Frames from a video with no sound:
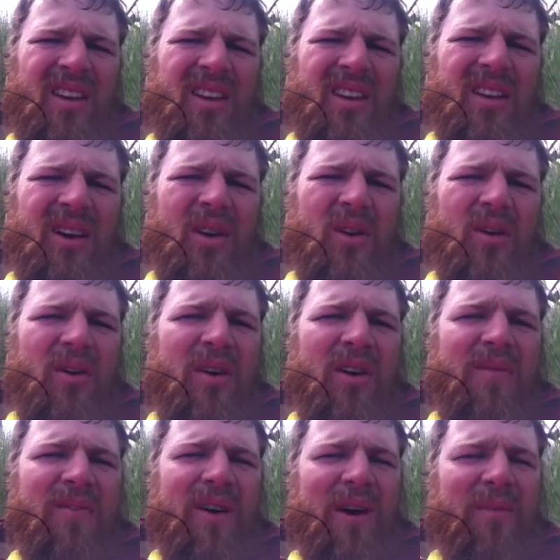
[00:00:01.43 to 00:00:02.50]
Hello,
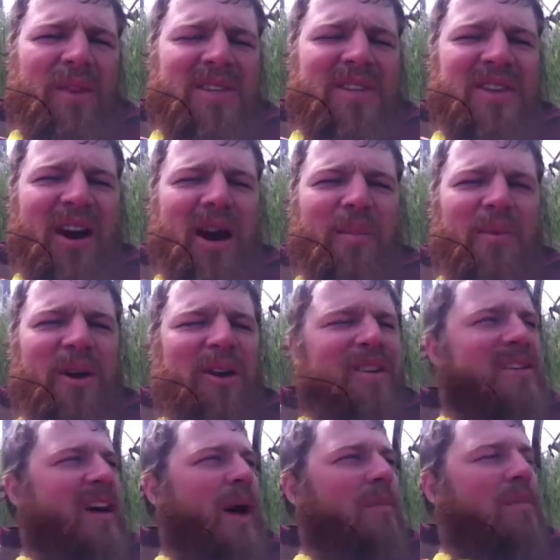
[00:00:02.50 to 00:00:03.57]
I've come to stop here
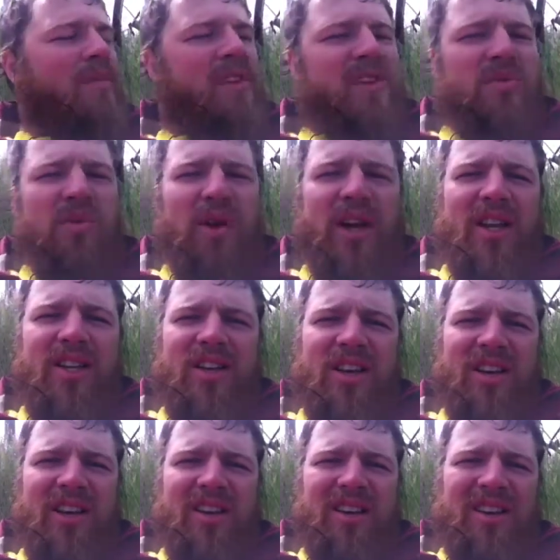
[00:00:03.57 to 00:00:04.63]
on top of this ridge,
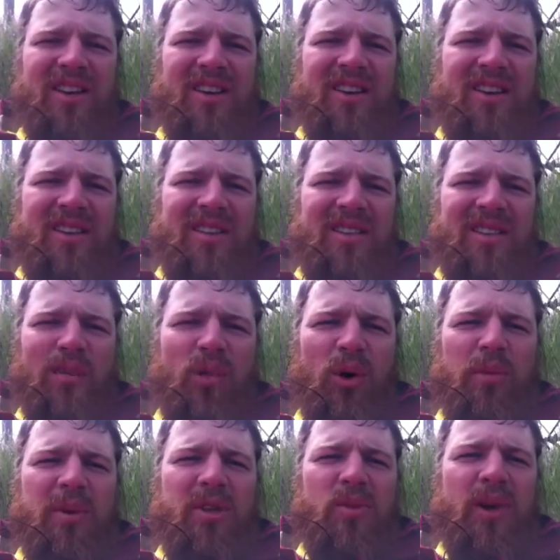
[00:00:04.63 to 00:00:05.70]
somewhere
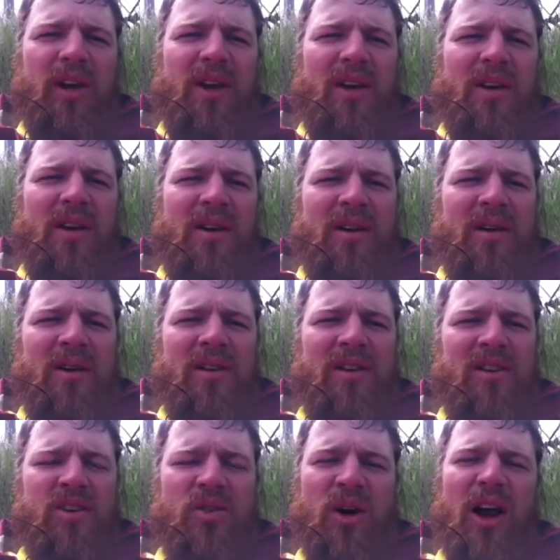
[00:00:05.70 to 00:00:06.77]
between
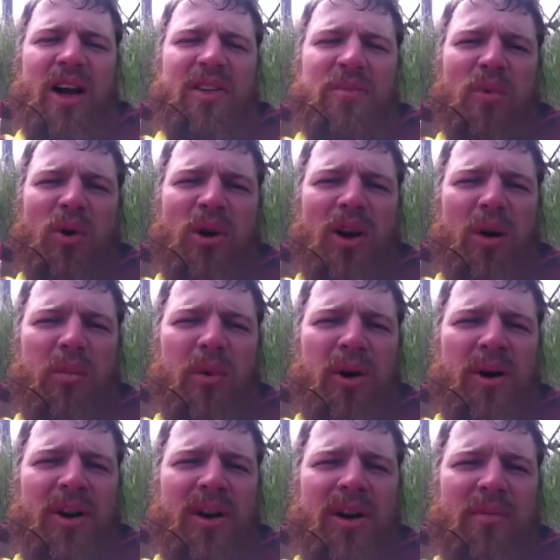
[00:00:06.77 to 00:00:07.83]
Strathmore,
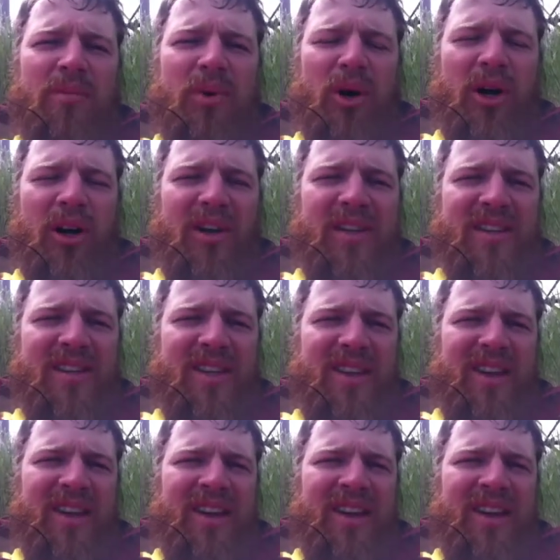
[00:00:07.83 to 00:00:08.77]
Alberta and Brooks.